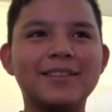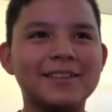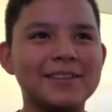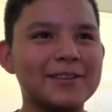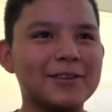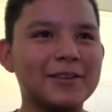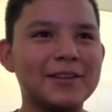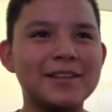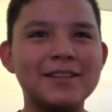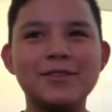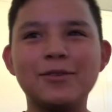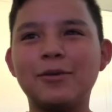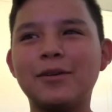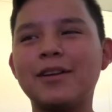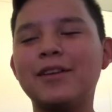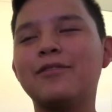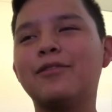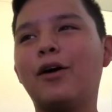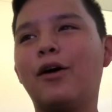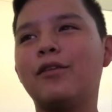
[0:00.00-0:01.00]
so this
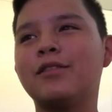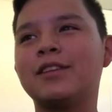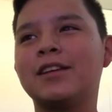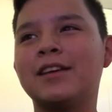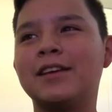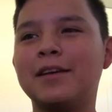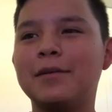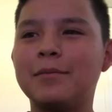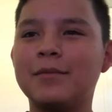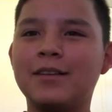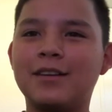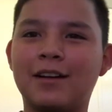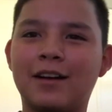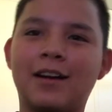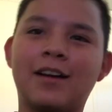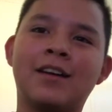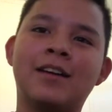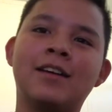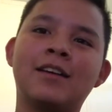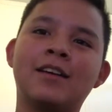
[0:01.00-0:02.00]
story involves him and
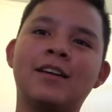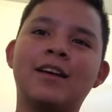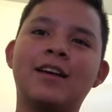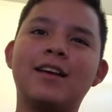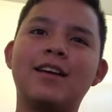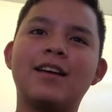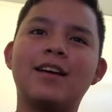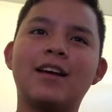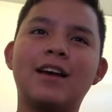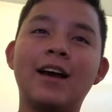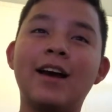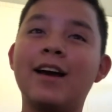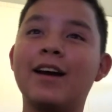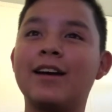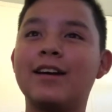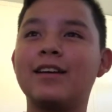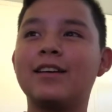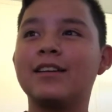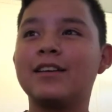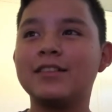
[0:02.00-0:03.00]
I
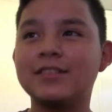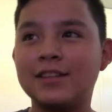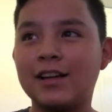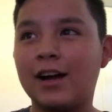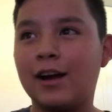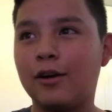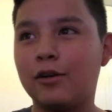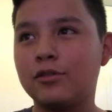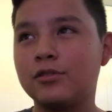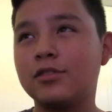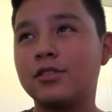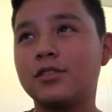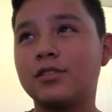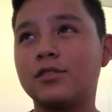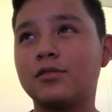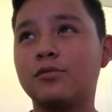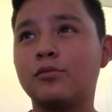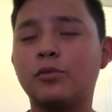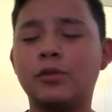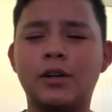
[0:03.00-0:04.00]
at his house
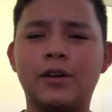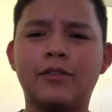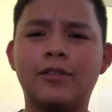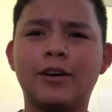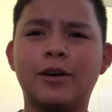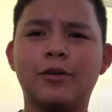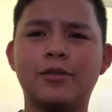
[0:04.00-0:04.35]
whenever